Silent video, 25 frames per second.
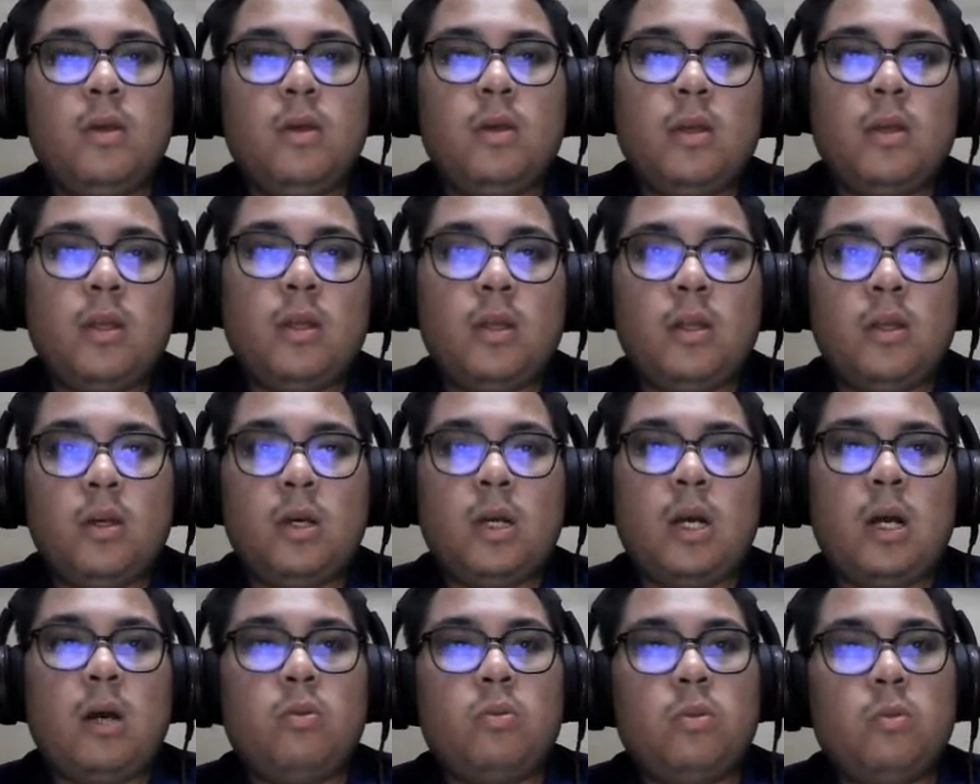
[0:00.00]
In
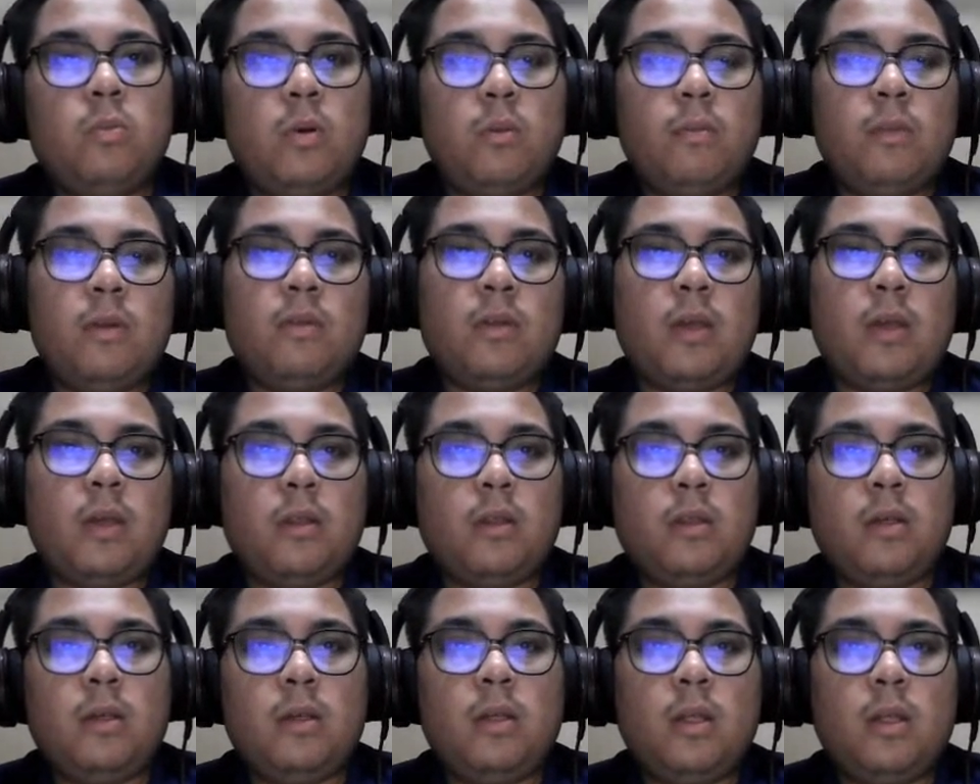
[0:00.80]
the automobile
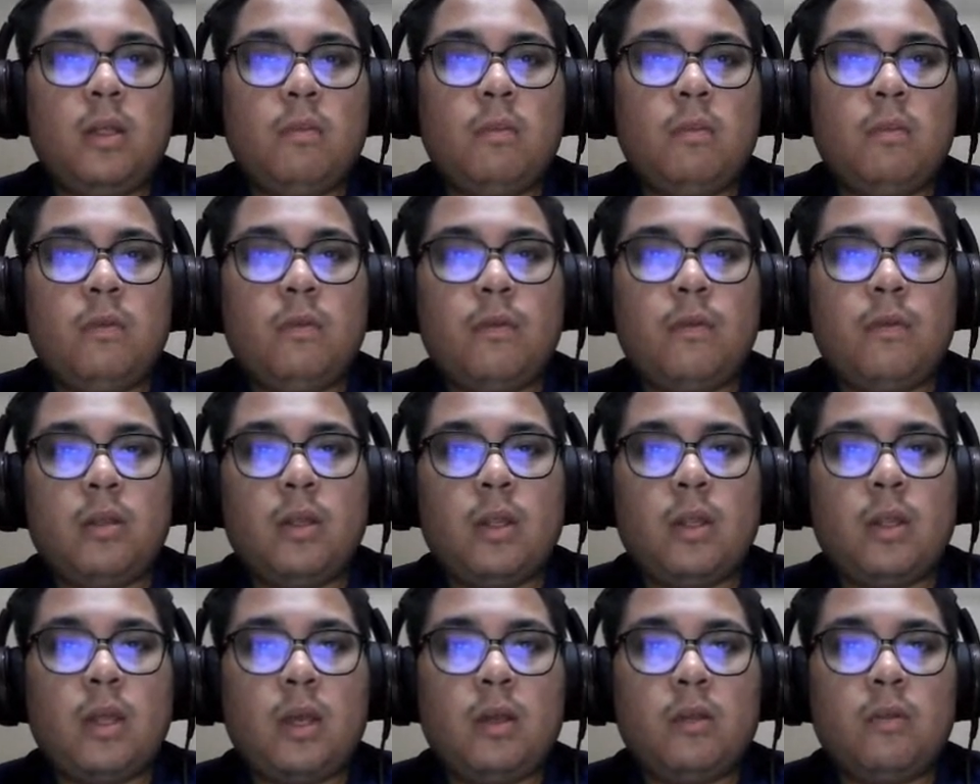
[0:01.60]
sector, lean
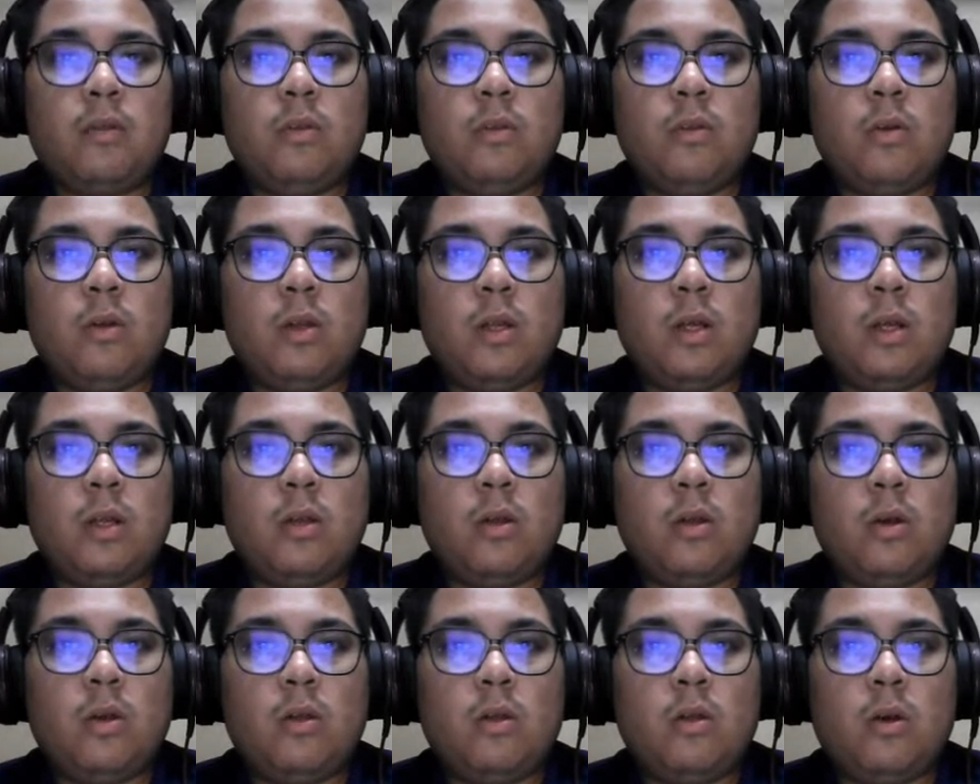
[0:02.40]
manufacturing has drawn a
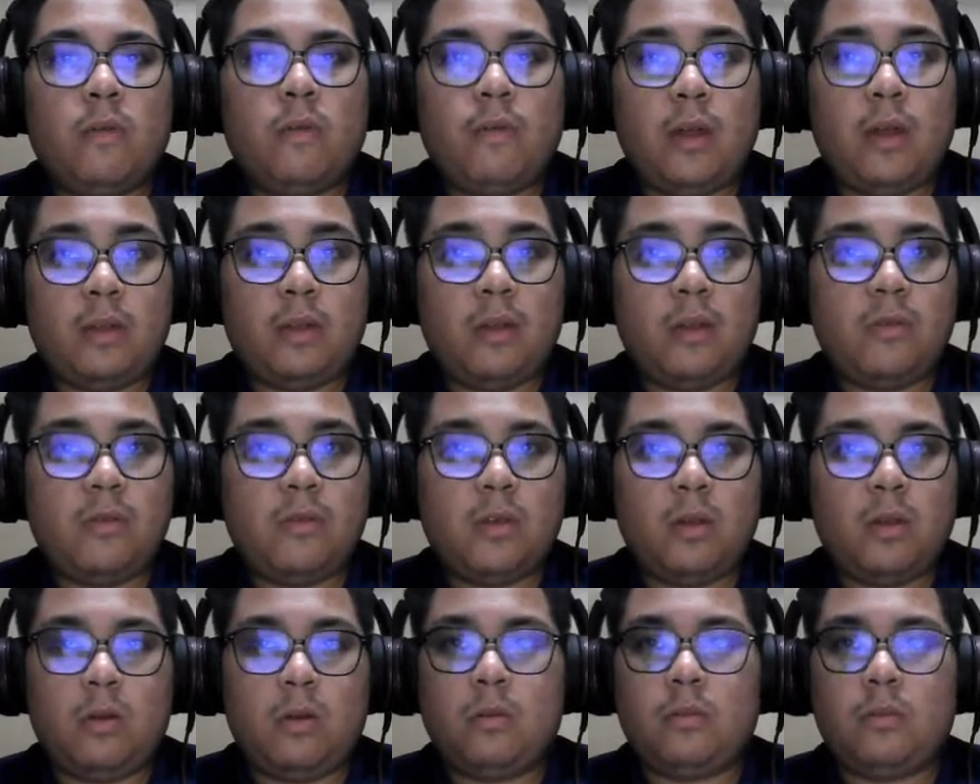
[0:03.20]
lot of
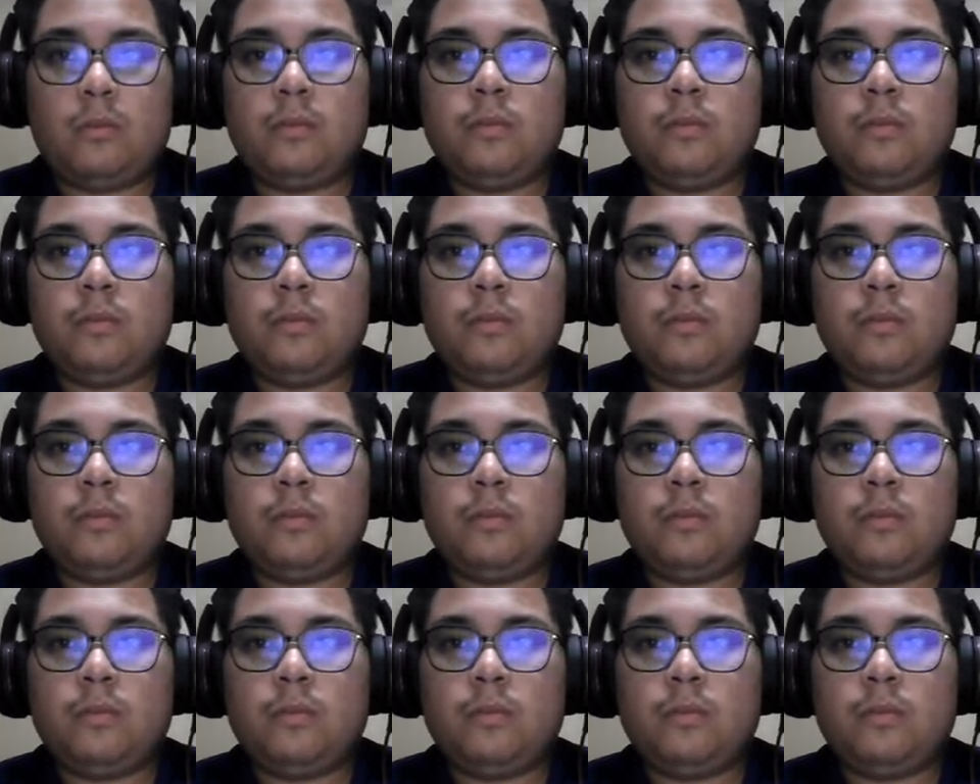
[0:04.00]
attention